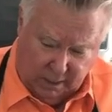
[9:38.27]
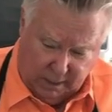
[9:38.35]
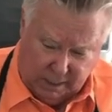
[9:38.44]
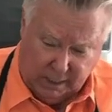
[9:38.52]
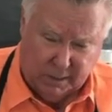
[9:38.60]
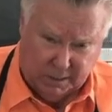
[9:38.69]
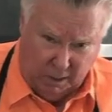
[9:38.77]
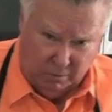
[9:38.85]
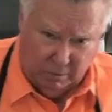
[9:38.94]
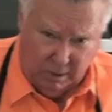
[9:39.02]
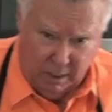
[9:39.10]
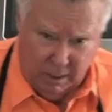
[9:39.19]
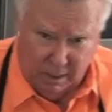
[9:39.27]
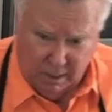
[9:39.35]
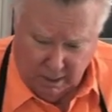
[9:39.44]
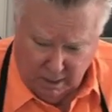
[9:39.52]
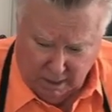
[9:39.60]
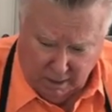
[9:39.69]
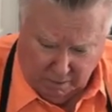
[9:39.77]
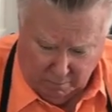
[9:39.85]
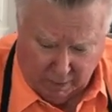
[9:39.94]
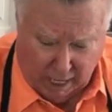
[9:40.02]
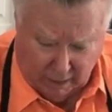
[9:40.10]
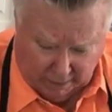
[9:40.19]
Because I just don't,
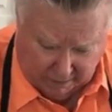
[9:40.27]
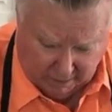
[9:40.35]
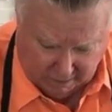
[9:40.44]
but I'll eat